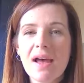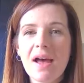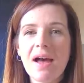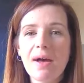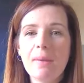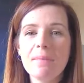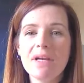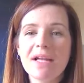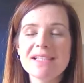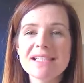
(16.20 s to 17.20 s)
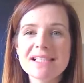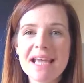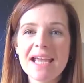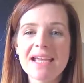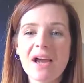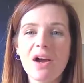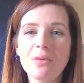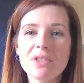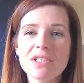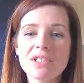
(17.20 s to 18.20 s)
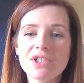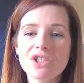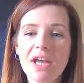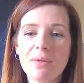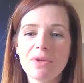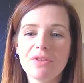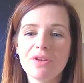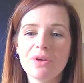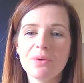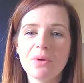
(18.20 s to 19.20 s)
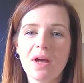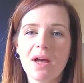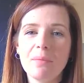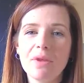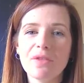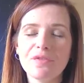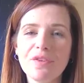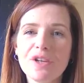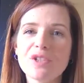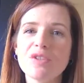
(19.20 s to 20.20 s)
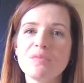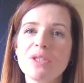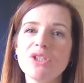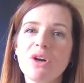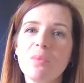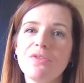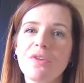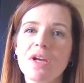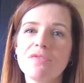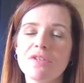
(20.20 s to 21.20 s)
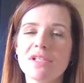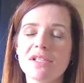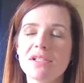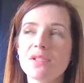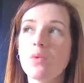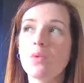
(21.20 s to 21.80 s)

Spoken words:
And today I wanted to share with you the first of my top five reasons